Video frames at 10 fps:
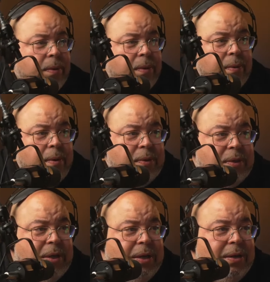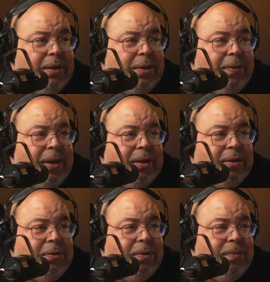What was that? The
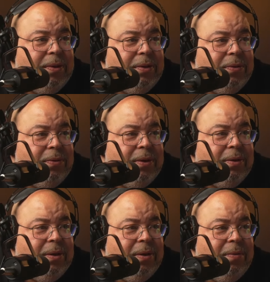greatest criminal is greatest.